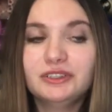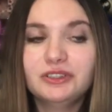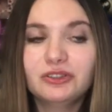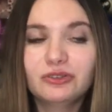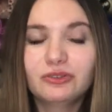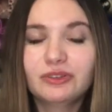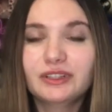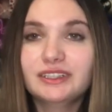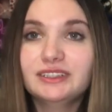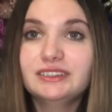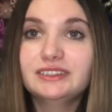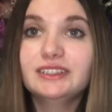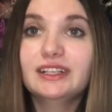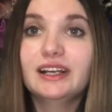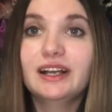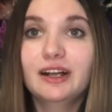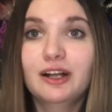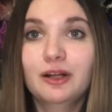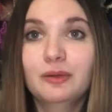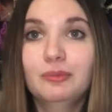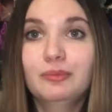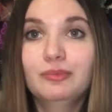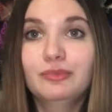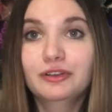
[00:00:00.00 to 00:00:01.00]
going to
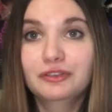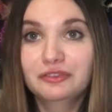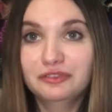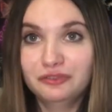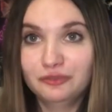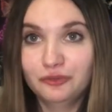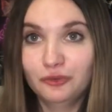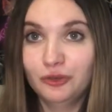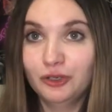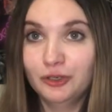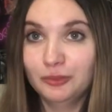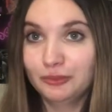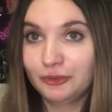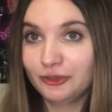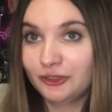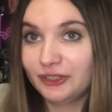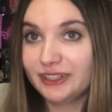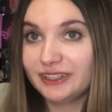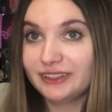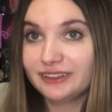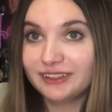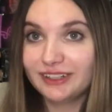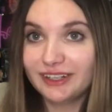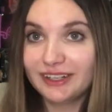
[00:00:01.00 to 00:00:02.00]
help reform
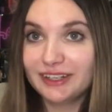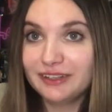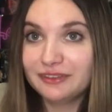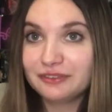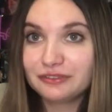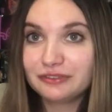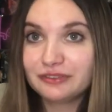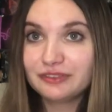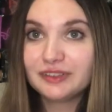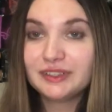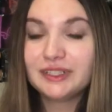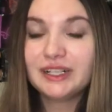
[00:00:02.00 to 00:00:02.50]
Greek life.